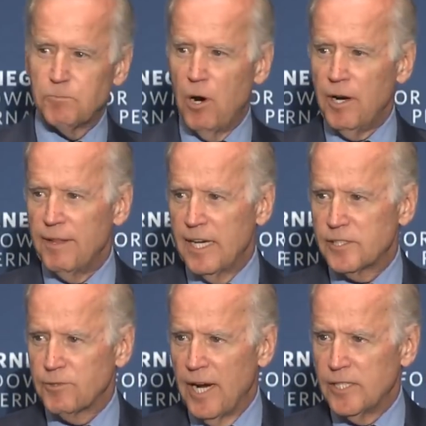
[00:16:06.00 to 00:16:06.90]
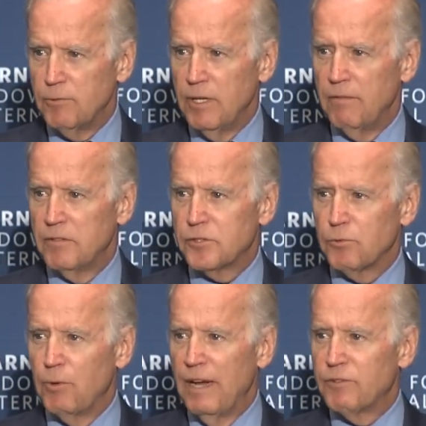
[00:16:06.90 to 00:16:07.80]
As part of that strategy,
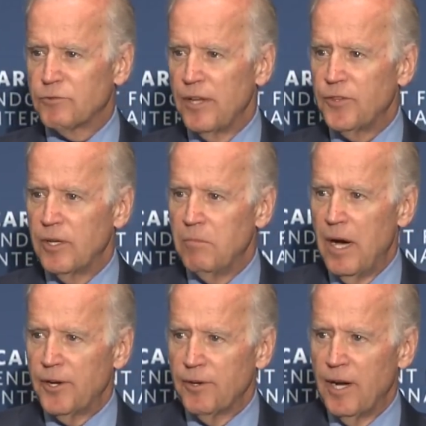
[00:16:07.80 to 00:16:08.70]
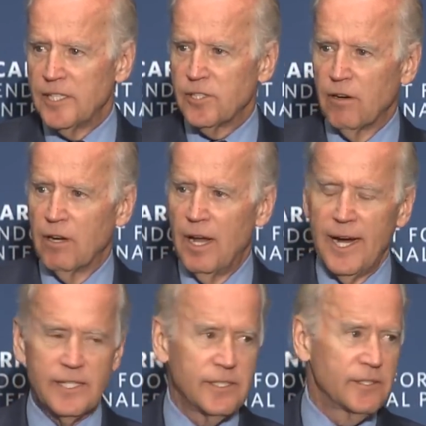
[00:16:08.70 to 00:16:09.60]
we have strengthened and modernized our
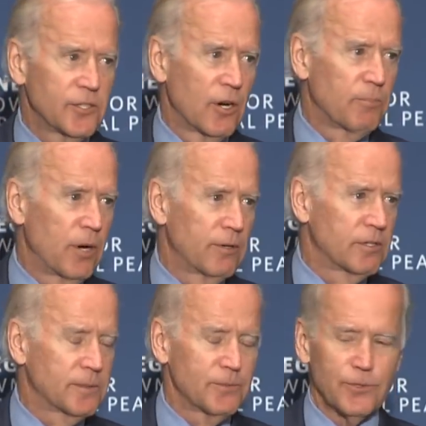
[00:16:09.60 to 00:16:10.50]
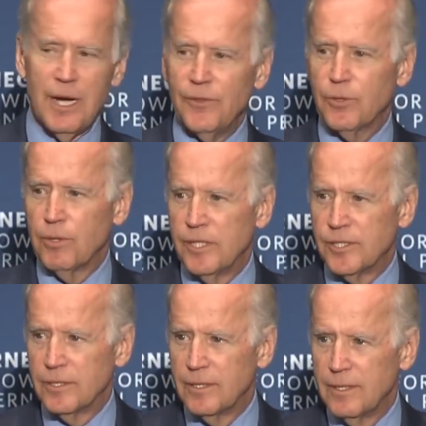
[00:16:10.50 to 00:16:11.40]
alliances and our partnerships throughout the
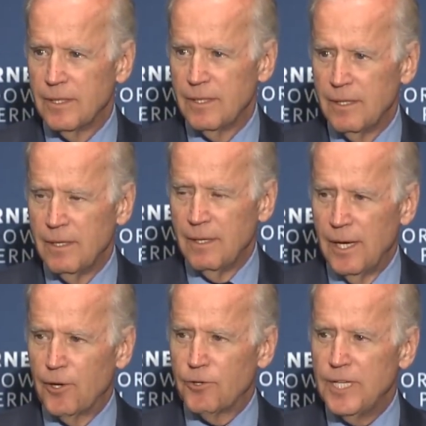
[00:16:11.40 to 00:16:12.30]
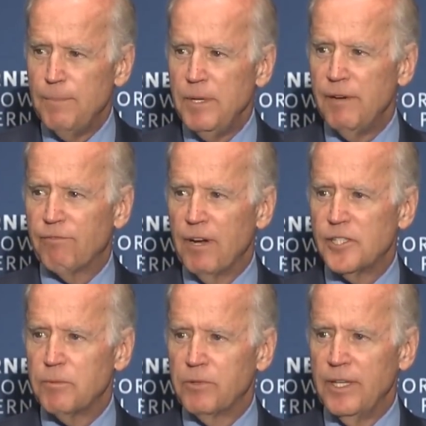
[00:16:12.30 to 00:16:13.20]
region. And our deepening
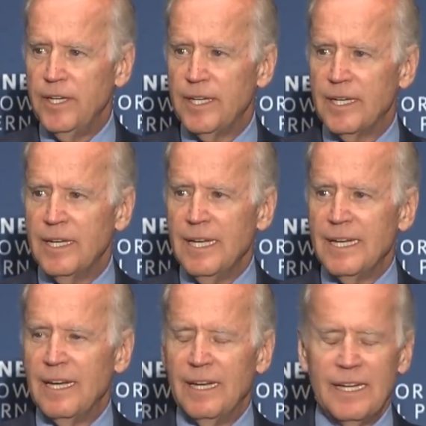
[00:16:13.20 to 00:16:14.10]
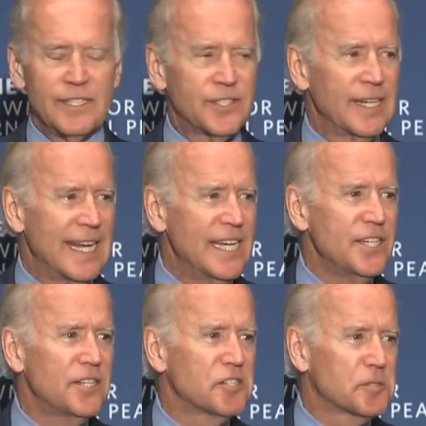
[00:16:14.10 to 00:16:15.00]
friendship with India is an
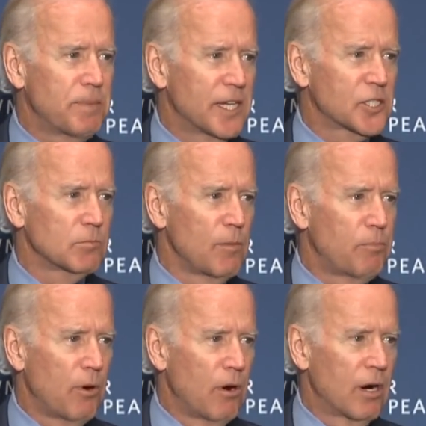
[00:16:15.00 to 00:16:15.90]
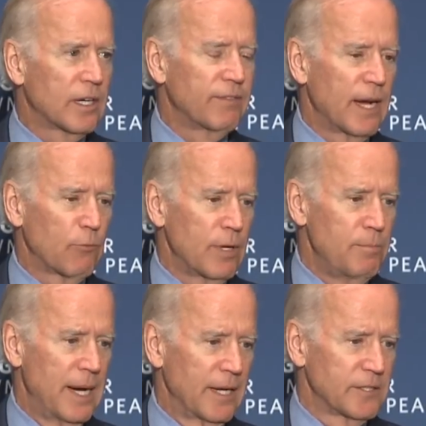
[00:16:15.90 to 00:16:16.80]
indispensable part of that
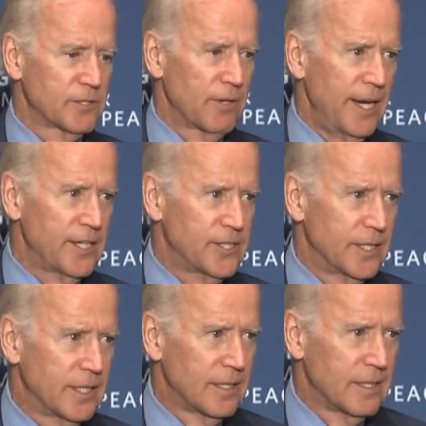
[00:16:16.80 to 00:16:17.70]
rebalance strategy.